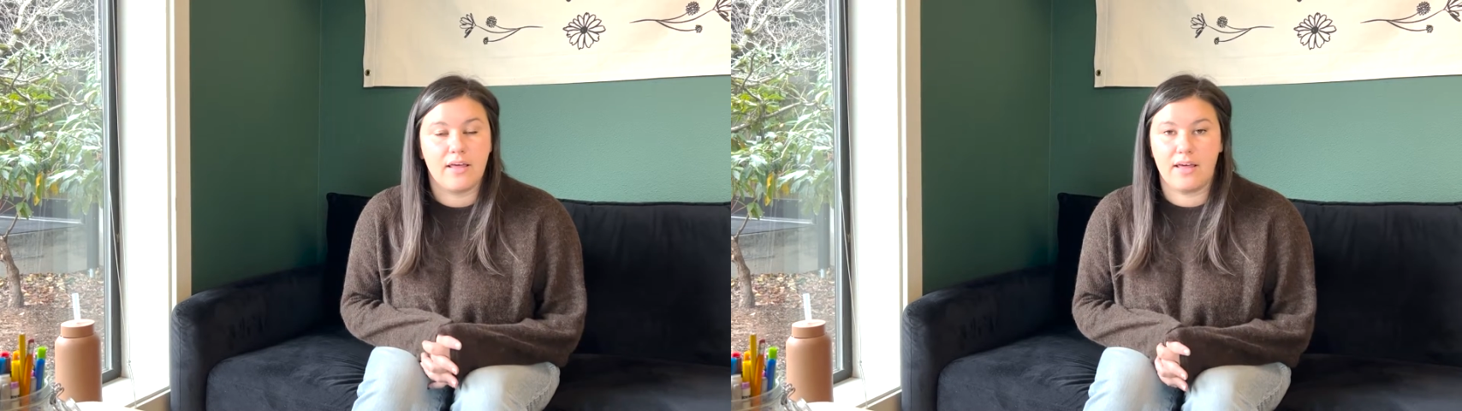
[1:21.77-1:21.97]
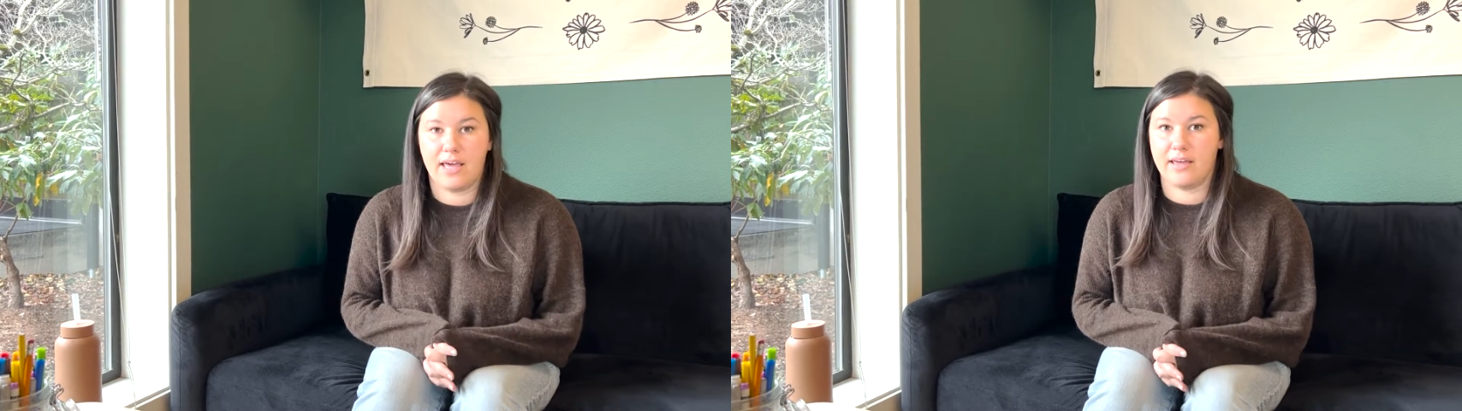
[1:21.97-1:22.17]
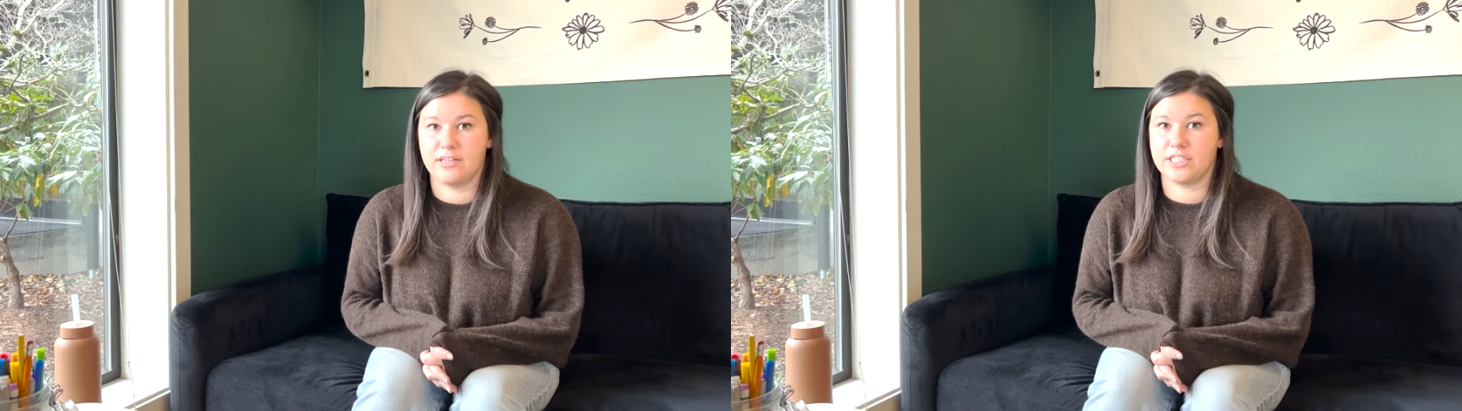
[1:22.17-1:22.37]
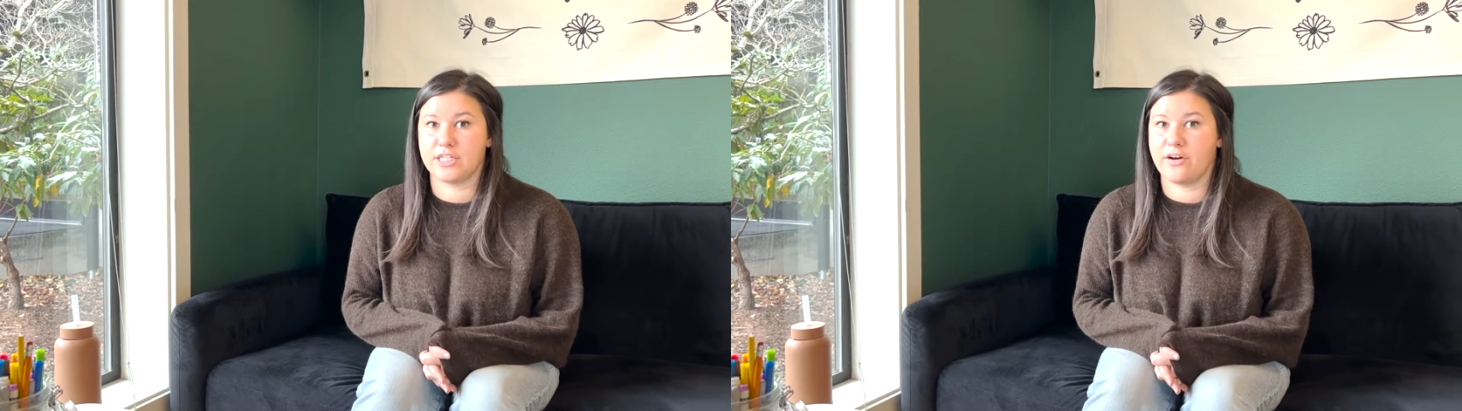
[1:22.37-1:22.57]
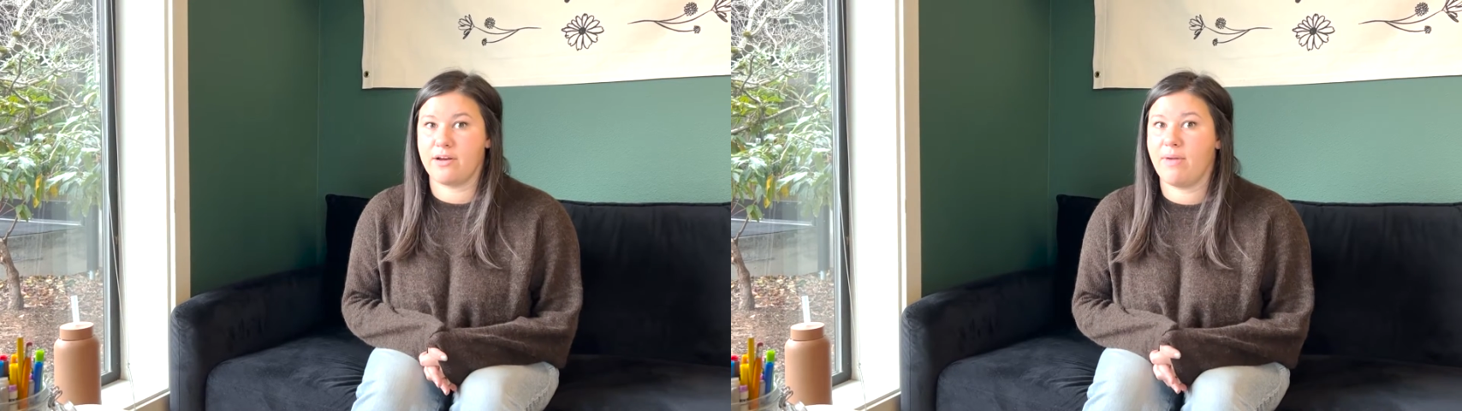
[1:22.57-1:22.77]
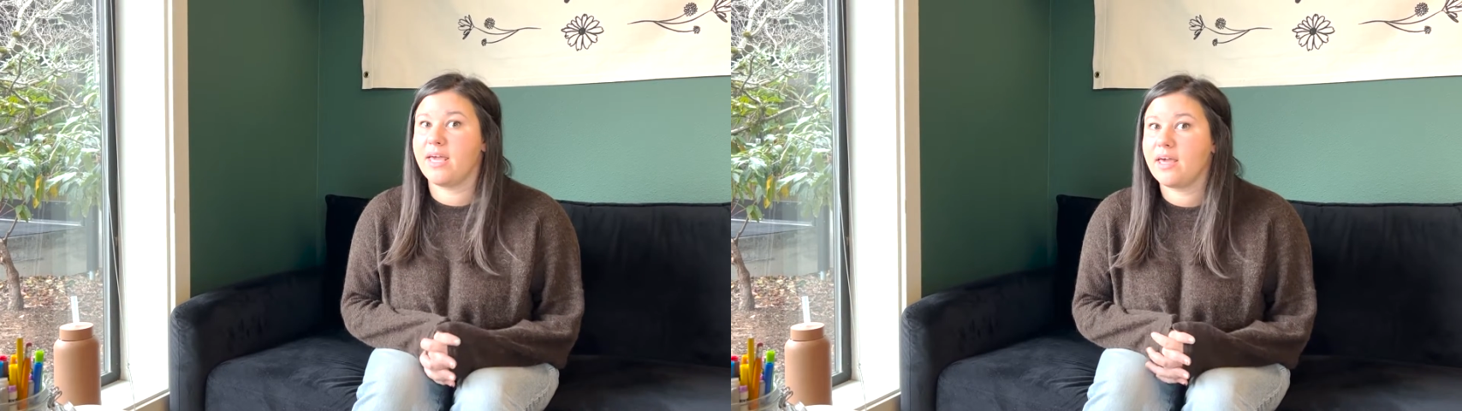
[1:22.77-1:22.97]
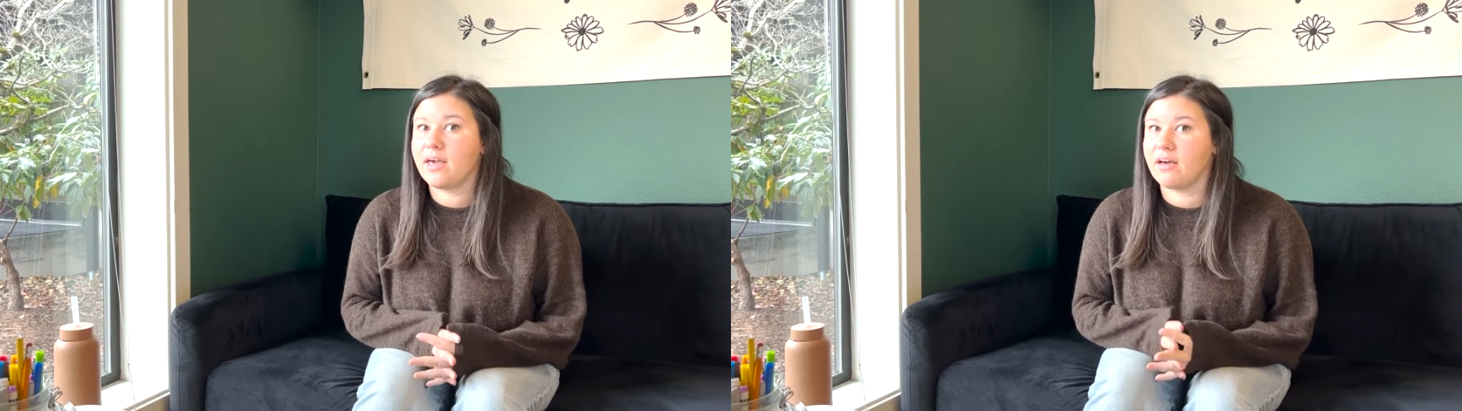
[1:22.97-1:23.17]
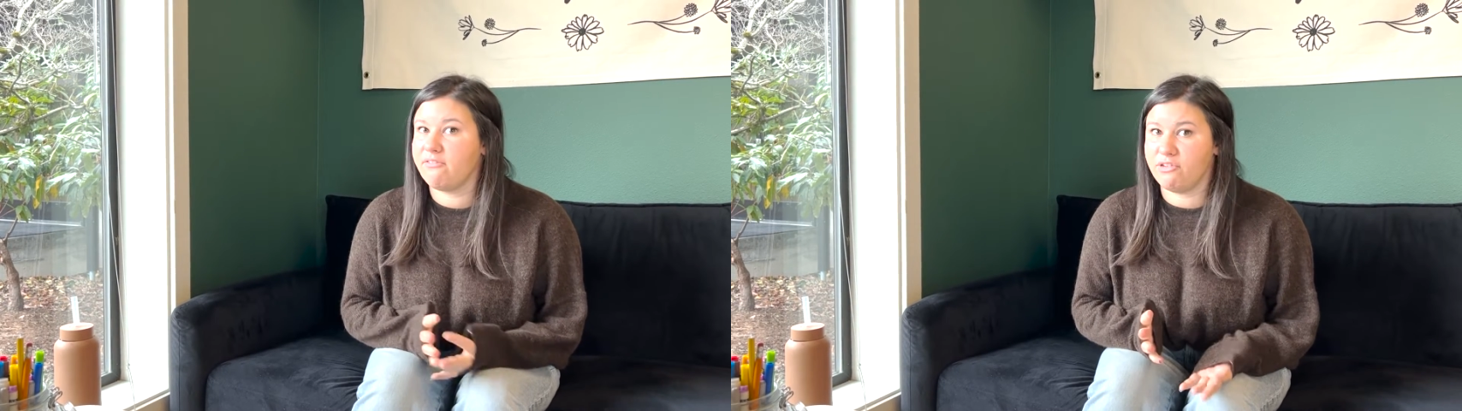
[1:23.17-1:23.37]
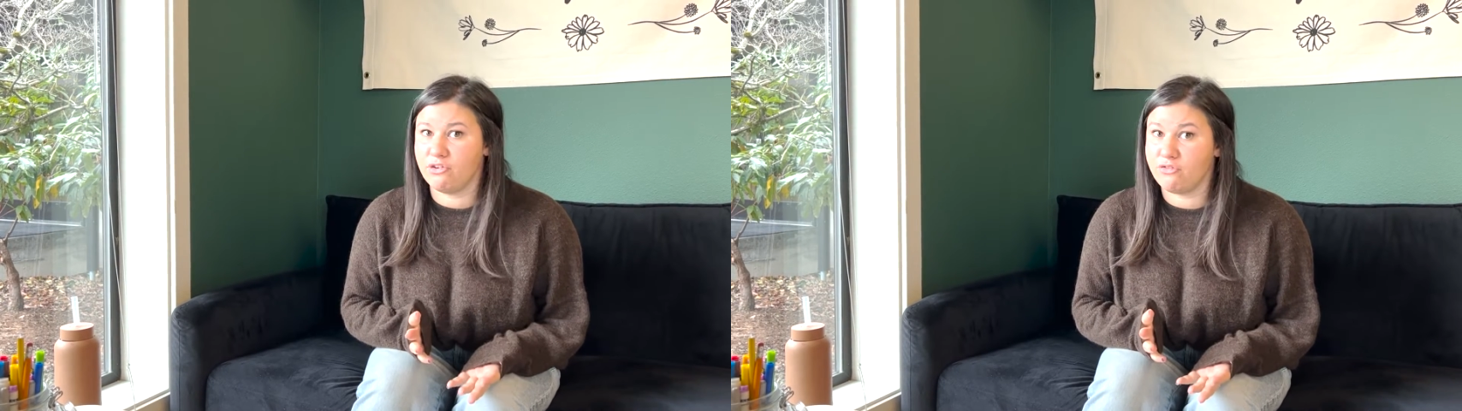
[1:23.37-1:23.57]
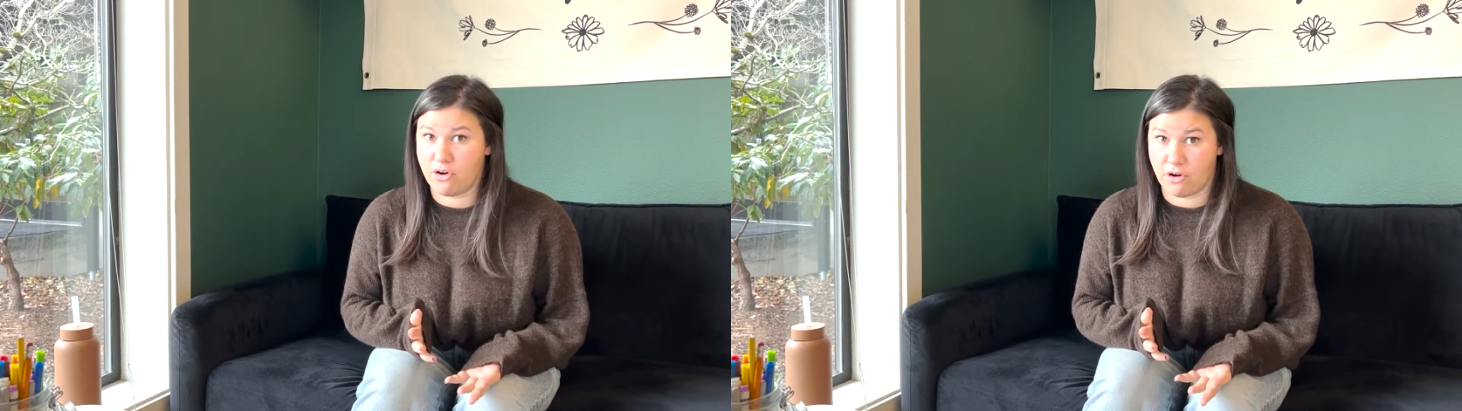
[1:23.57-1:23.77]
and started making a few
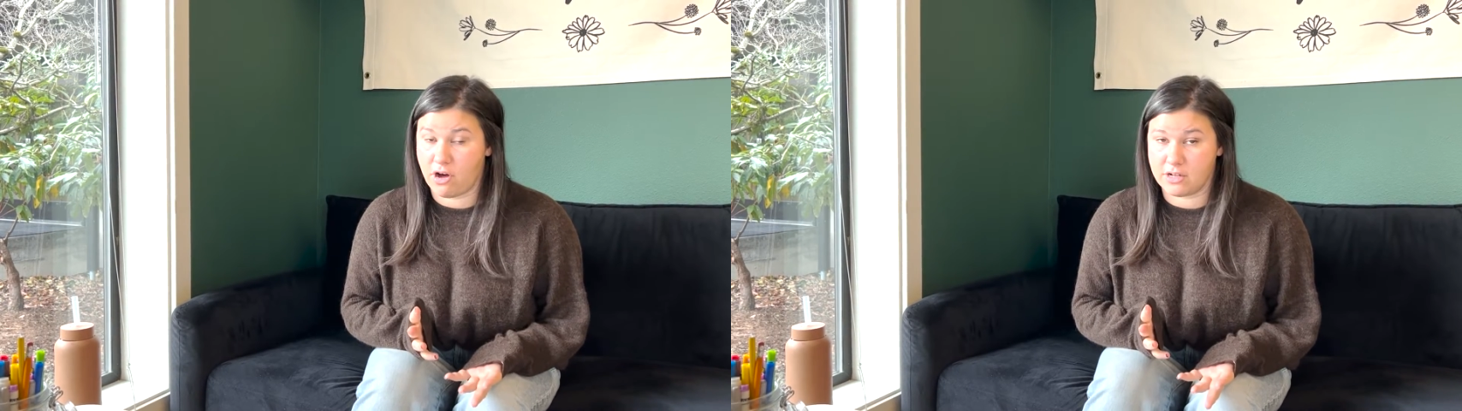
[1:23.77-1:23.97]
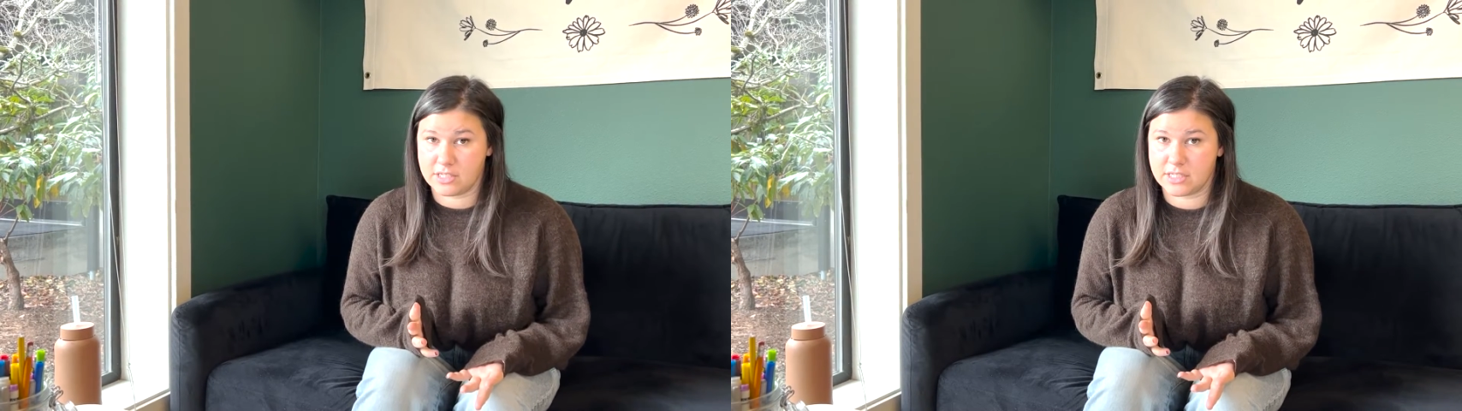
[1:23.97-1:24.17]
phone calls.